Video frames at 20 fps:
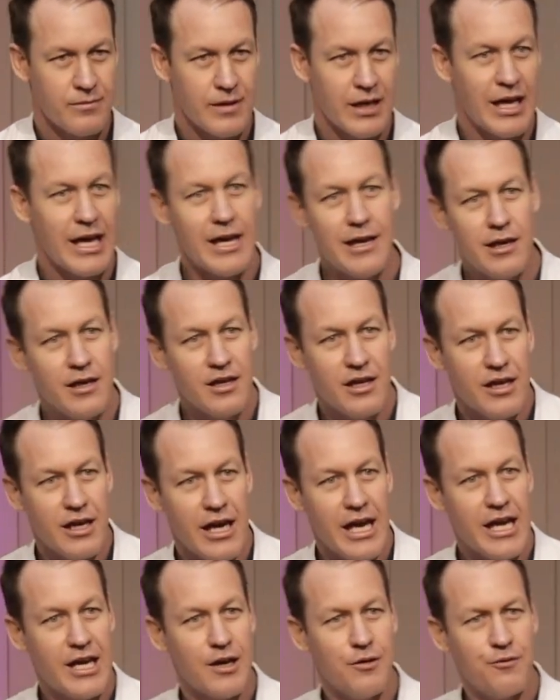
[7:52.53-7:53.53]
He
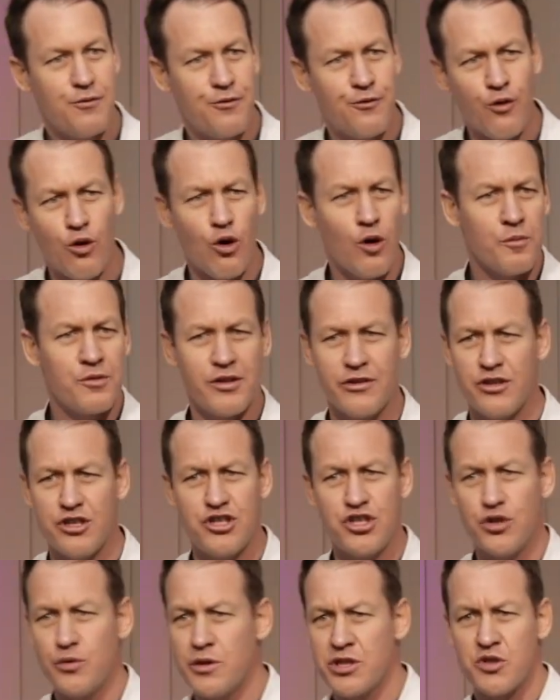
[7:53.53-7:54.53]
conformed to the
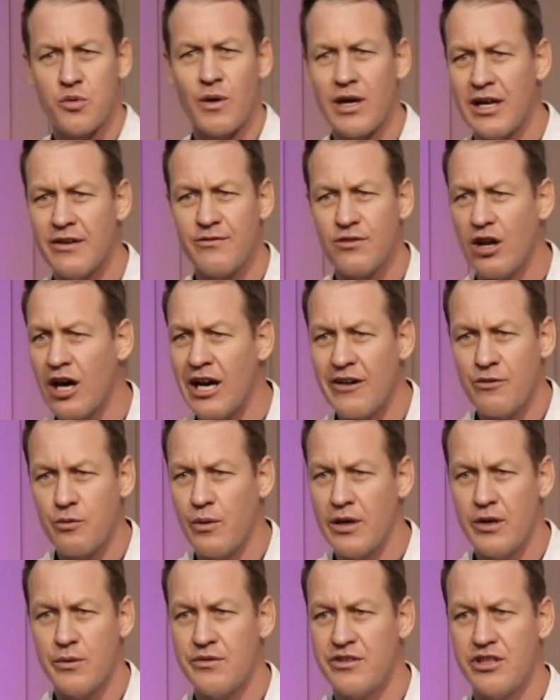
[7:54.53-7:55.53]
Jewish way of life
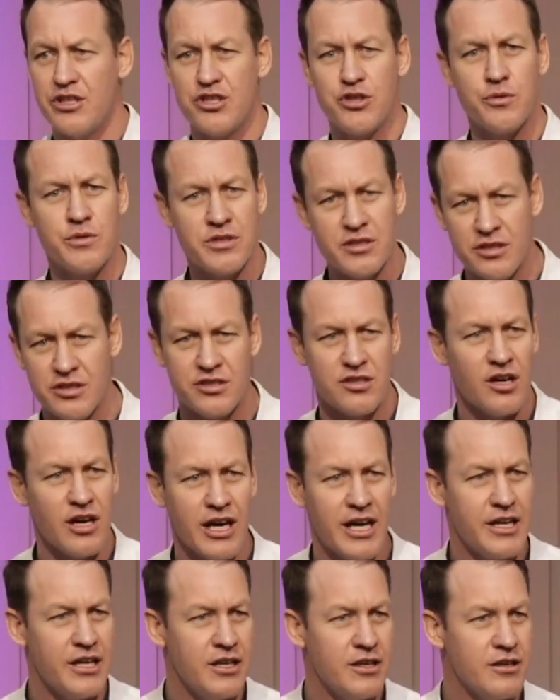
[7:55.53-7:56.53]
when he was in Jewish
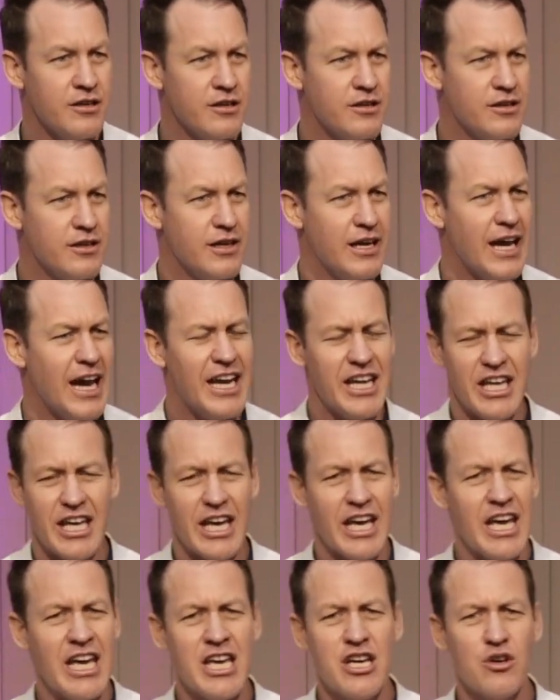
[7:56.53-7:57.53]
society, and he
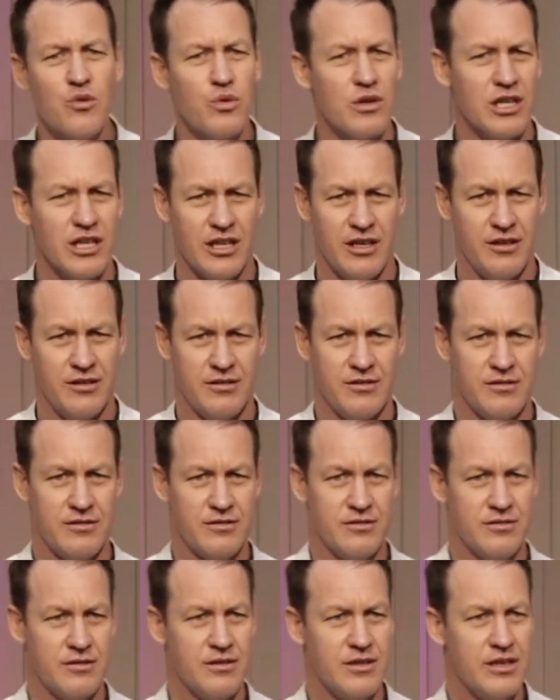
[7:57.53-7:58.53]
equally
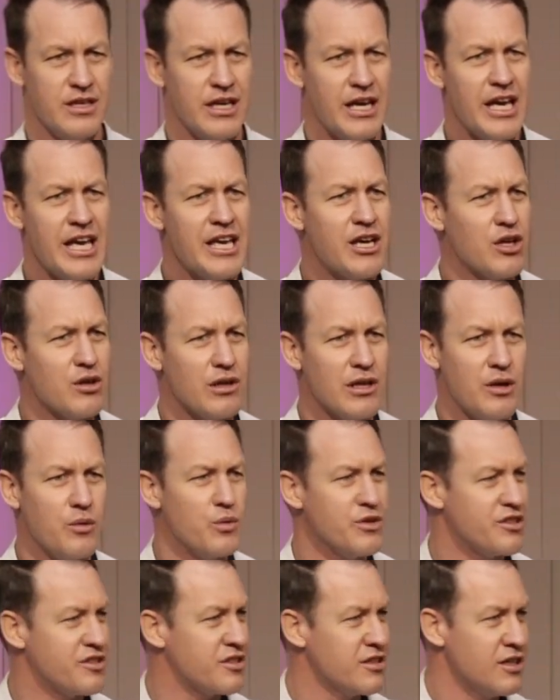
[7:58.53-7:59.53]

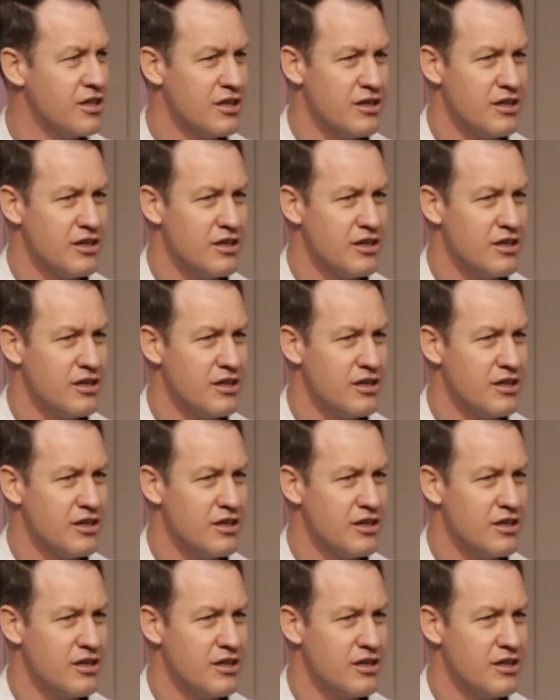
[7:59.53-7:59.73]
was,